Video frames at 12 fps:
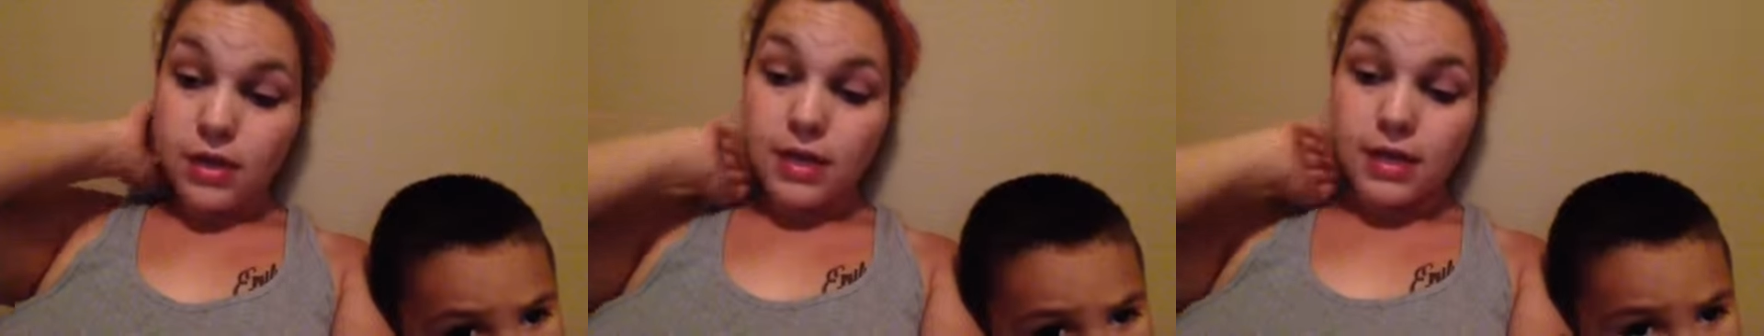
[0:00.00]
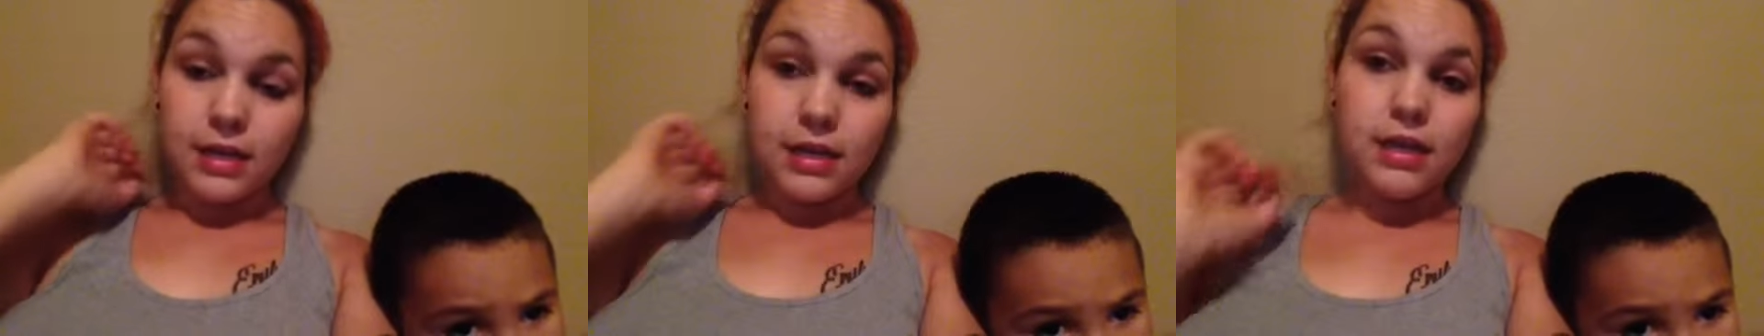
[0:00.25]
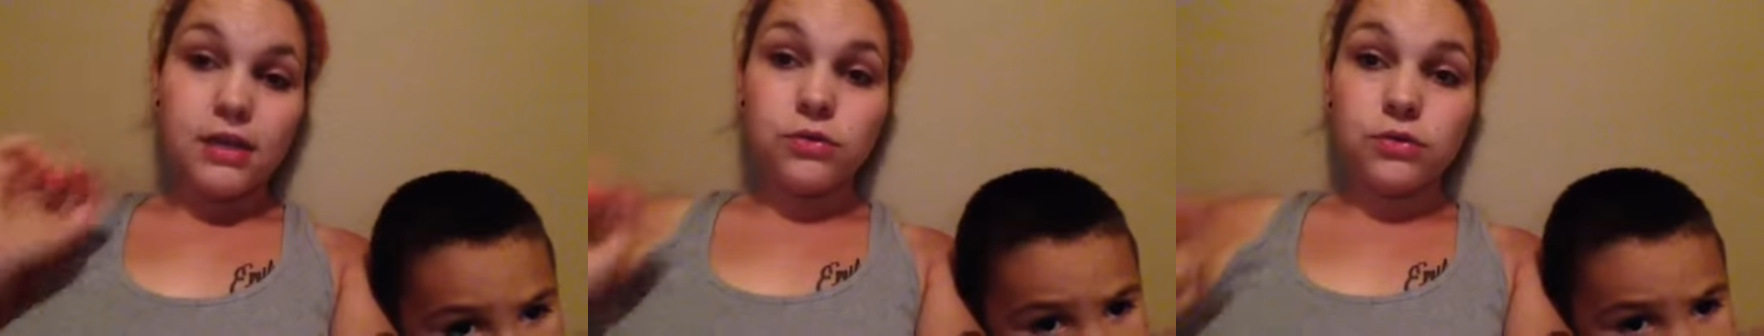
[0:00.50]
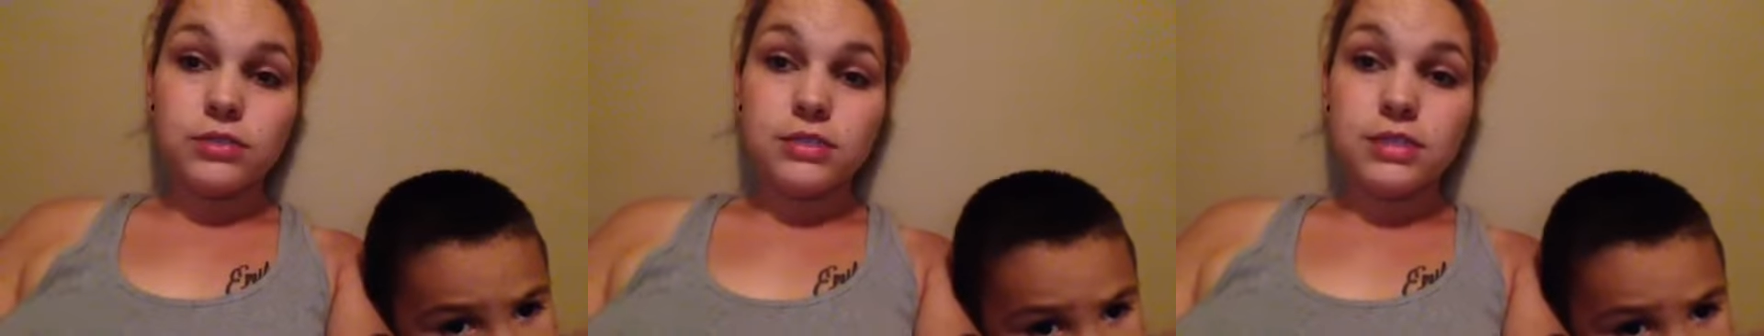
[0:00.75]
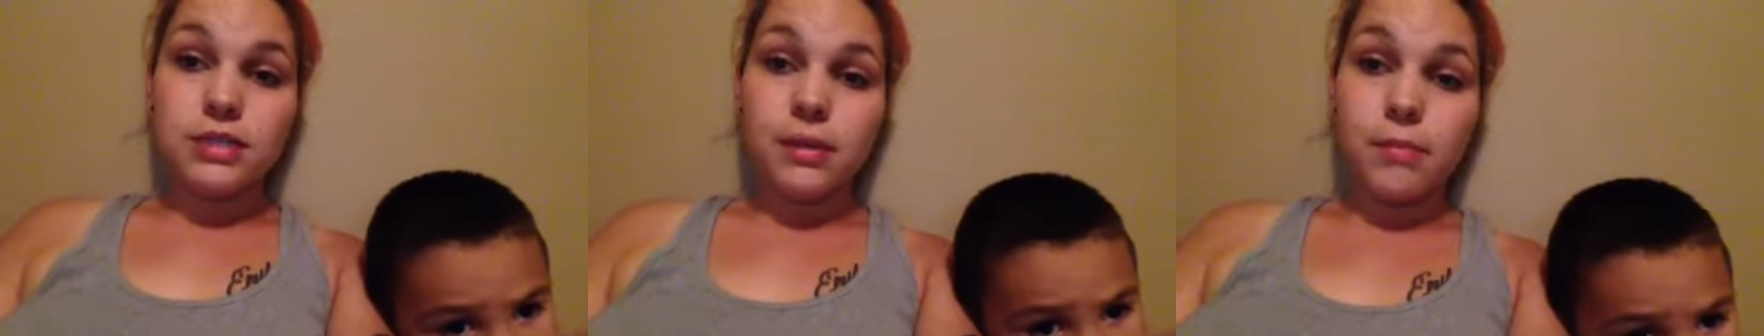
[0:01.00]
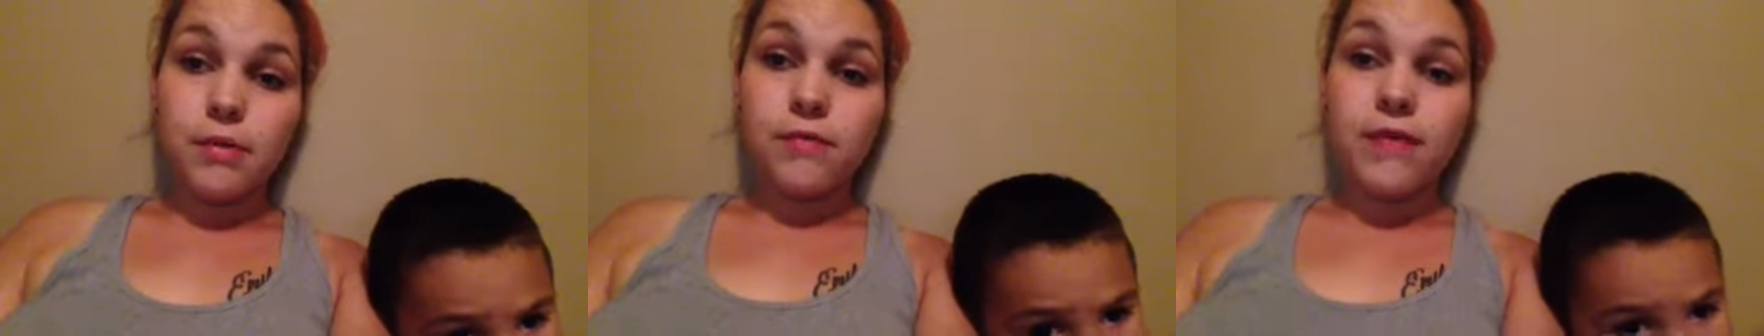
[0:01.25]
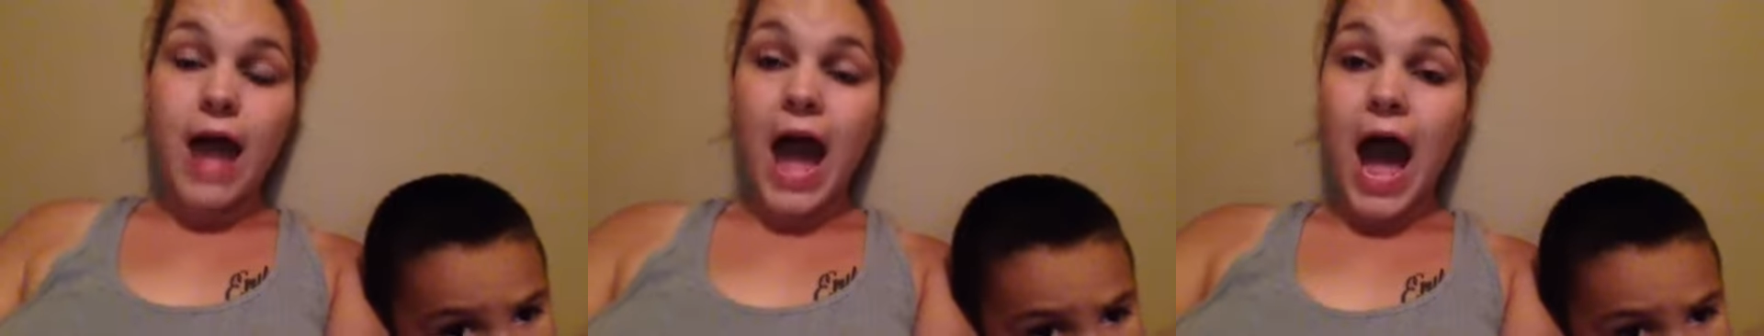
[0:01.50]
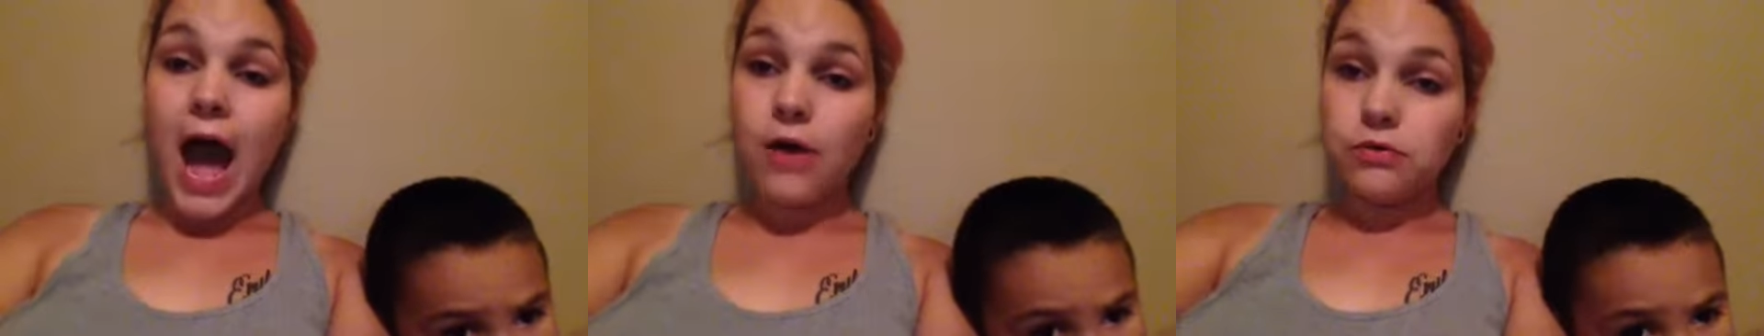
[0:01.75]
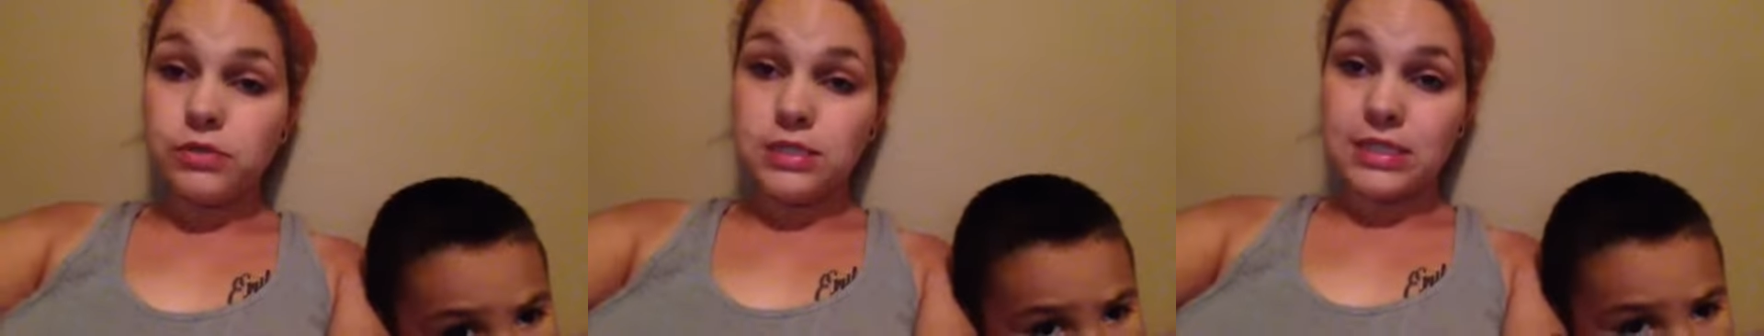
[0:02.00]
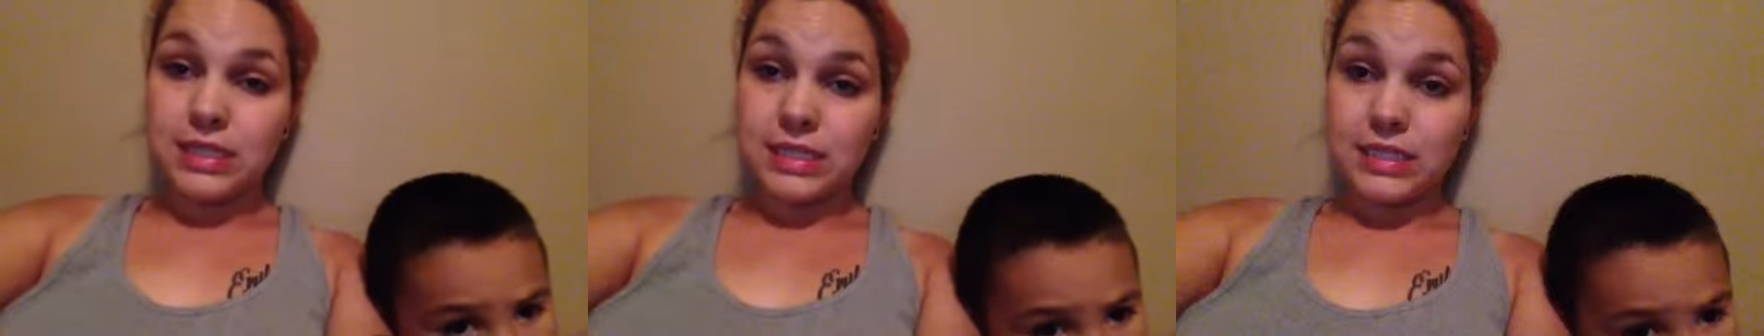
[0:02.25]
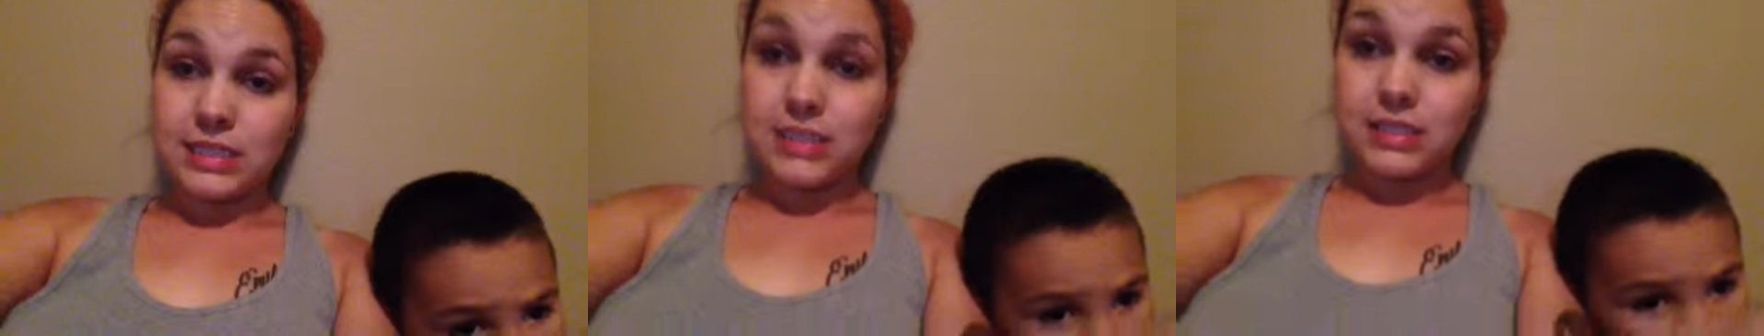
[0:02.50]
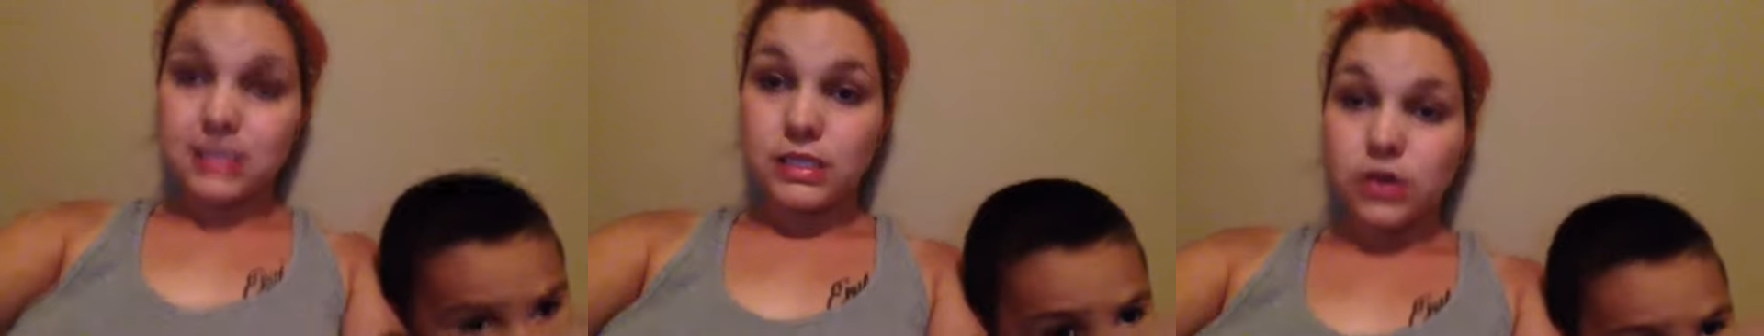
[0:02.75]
and equals the number of ounces.